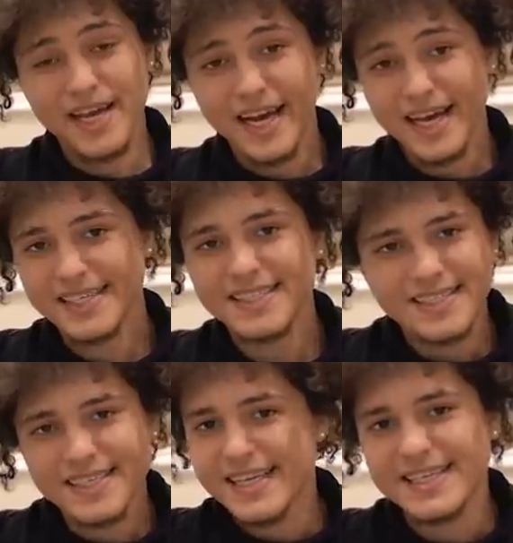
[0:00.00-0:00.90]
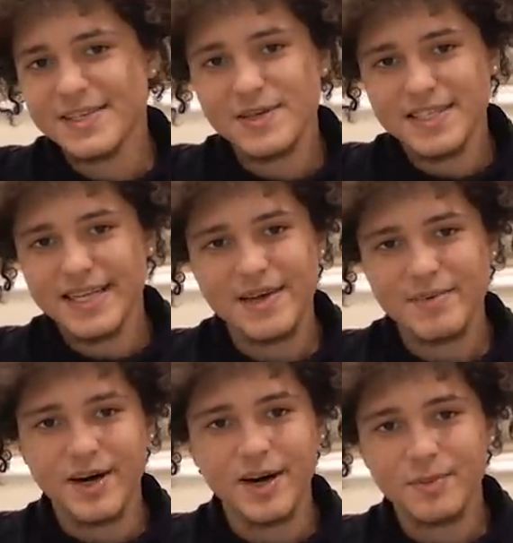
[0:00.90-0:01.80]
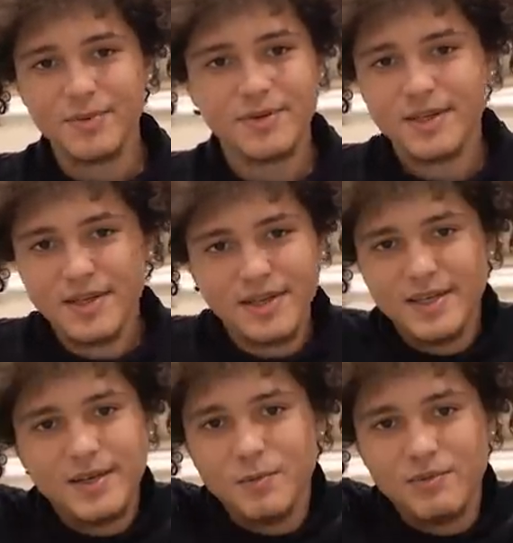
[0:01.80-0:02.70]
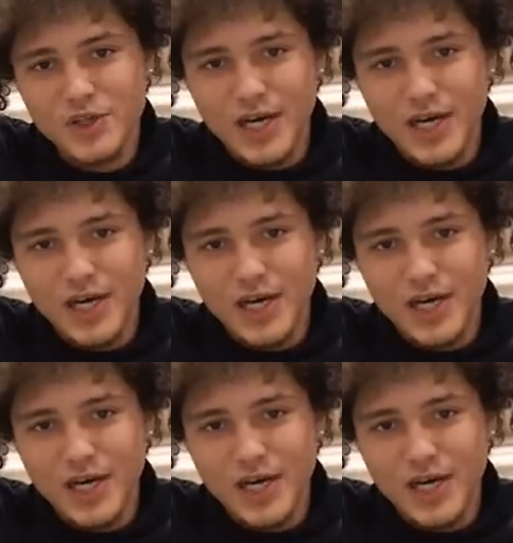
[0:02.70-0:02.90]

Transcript: way, guys, he still hasn't hit me up with a